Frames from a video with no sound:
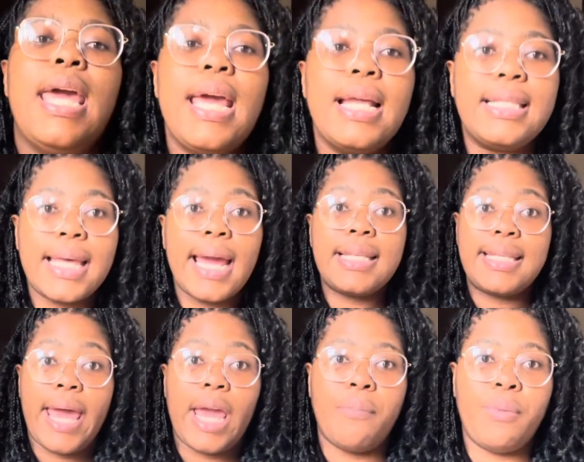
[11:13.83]
it's a
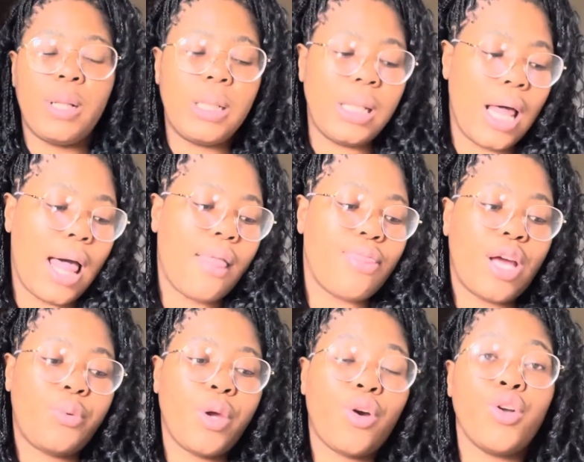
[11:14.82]
table
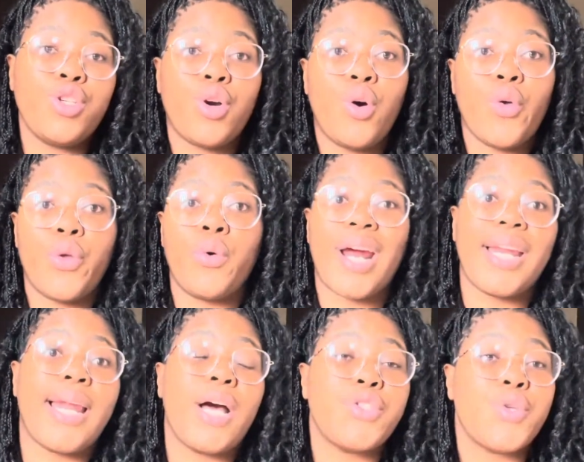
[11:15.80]
that we're going to go through
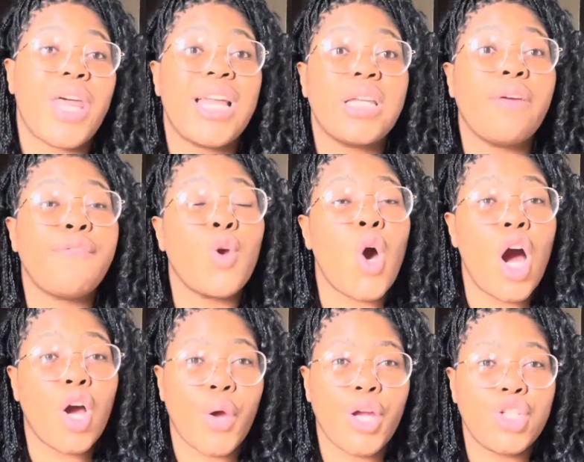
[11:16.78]
right now, so that if you
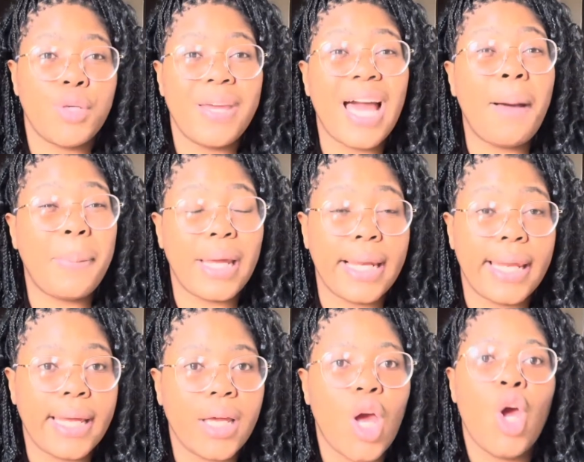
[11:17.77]
are going to be
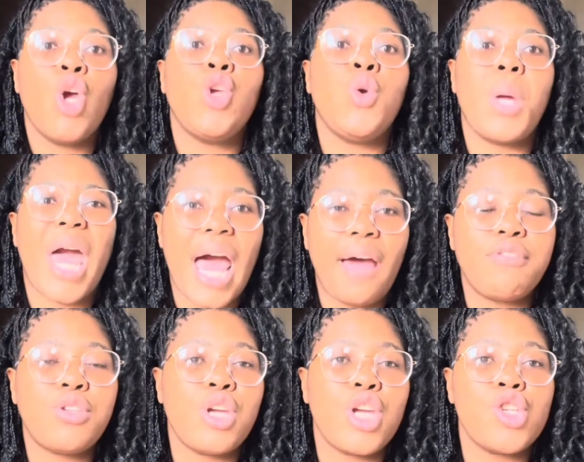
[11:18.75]
appealing, you
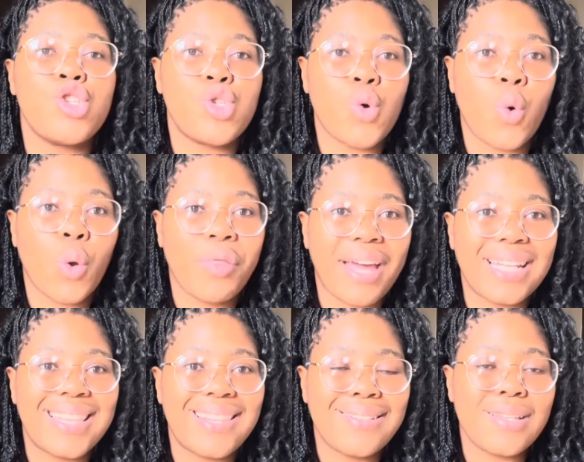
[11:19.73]
have to ensure
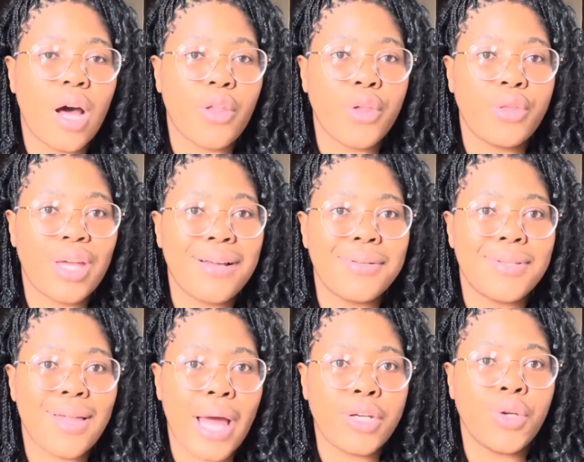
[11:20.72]
that these are the
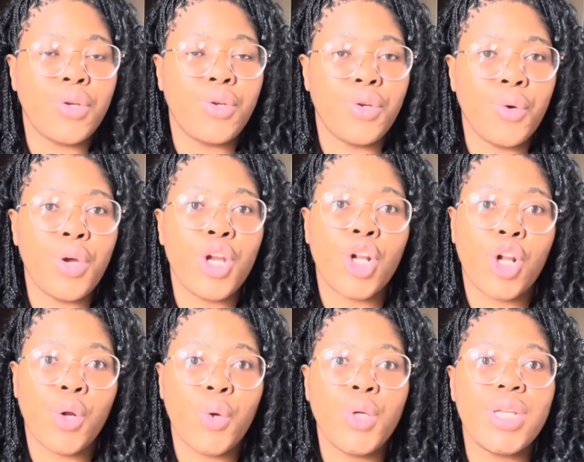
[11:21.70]
things that you
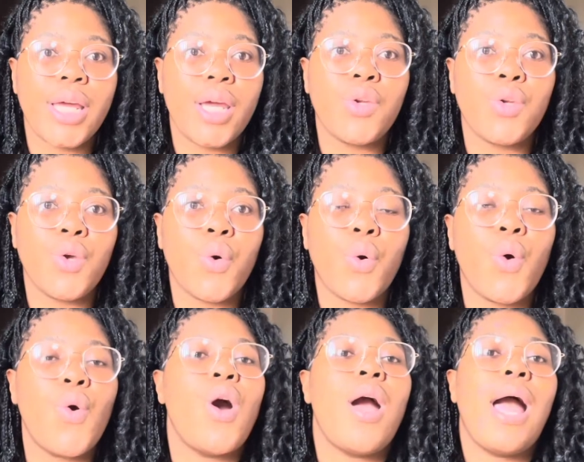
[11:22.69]
include in
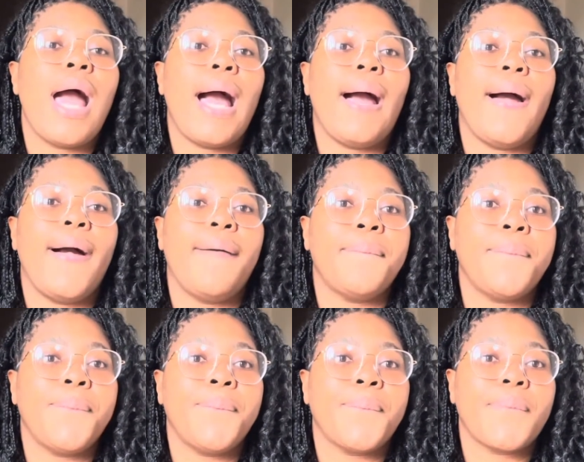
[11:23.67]
your
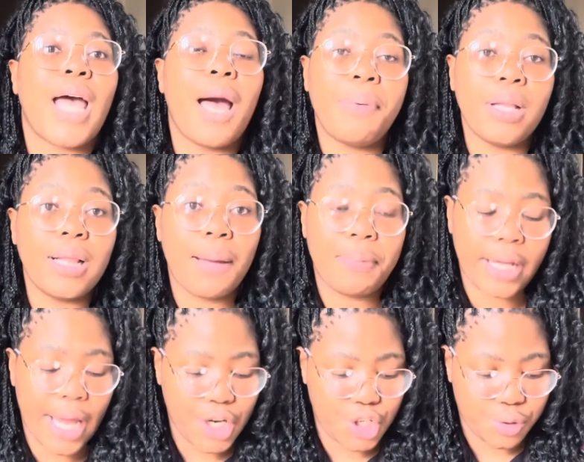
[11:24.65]
appeal
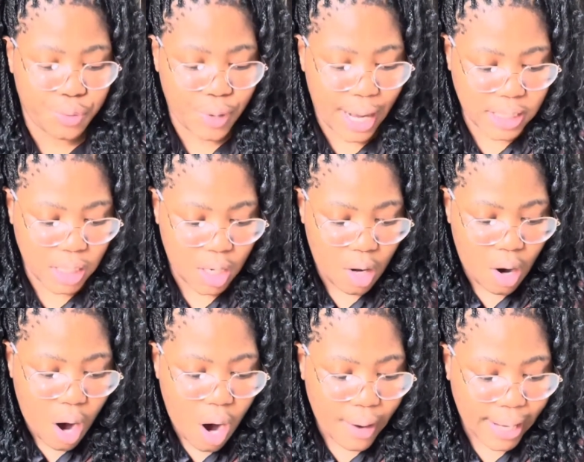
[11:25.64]
application, right?
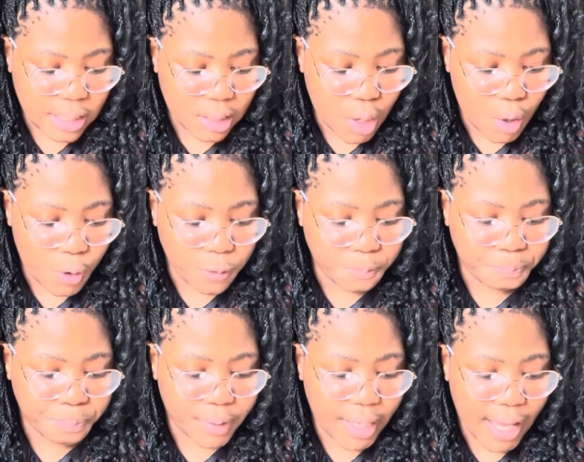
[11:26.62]
All right, so
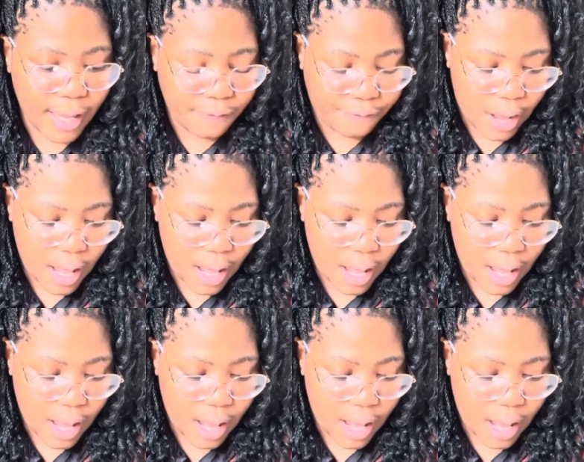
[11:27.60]
if